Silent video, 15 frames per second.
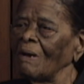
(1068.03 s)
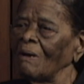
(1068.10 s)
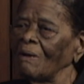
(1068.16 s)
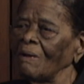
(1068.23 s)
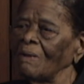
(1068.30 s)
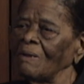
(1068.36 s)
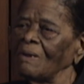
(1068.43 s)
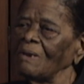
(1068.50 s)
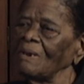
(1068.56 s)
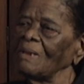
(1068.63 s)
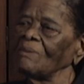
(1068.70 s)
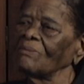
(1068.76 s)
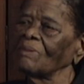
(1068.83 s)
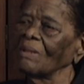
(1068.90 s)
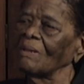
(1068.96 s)
in
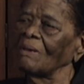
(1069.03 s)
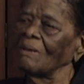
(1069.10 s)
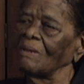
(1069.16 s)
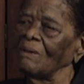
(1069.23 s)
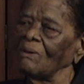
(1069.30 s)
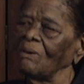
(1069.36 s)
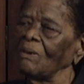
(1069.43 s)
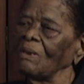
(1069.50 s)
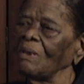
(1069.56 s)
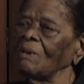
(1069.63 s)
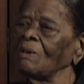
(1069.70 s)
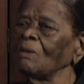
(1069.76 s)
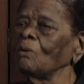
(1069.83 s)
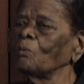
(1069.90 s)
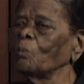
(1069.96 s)
these
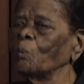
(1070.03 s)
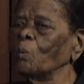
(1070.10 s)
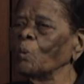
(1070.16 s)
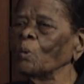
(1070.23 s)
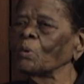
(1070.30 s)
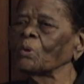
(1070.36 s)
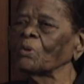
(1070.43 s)
woods.